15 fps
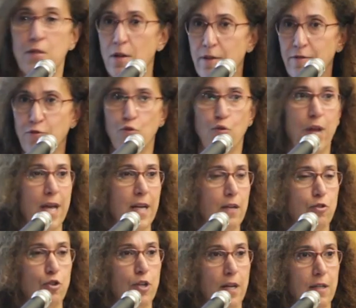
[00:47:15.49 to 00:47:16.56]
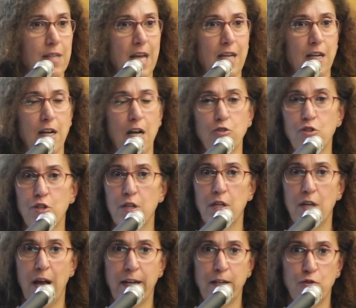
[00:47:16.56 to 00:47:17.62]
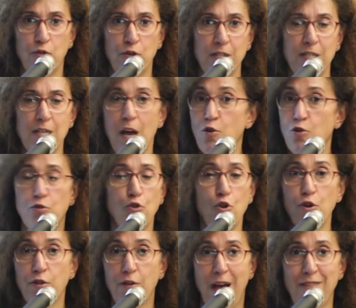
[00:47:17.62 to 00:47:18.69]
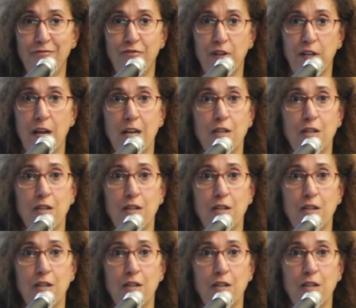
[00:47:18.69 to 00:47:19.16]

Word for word: if you took, take a country like Tunisia or North Africa,